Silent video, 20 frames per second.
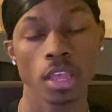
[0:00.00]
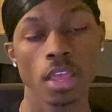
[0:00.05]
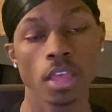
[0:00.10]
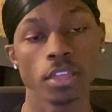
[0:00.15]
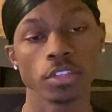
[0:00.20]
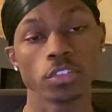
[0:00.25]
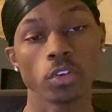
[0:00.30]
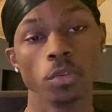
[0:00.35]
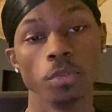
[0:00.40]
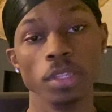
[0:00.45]

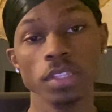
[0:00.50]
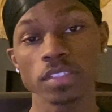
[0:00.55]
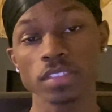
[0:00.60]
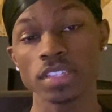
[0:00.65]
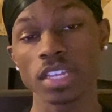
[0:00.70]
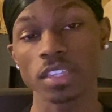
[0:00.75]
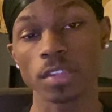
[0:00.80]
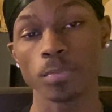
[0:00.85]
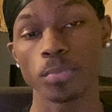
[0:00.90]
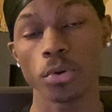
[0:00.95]
So this is
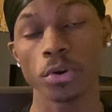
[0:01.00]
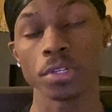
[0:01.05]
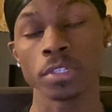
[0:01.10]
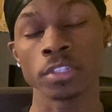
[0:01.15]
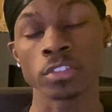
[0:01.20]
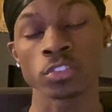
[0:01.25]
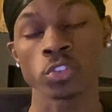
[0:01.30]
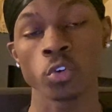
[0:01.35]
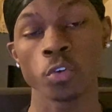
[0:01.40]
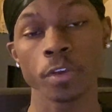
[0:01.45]
at the point in the
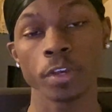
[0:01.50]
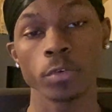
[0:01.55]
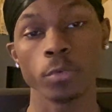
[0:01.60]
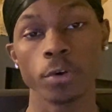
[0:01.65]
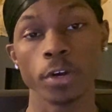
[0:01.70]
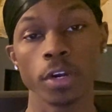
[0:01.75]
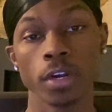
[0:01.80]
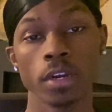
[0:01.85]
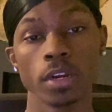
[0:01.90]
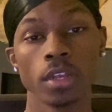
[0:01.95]
story
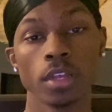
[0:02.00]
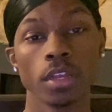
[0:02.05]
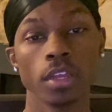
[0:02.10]
where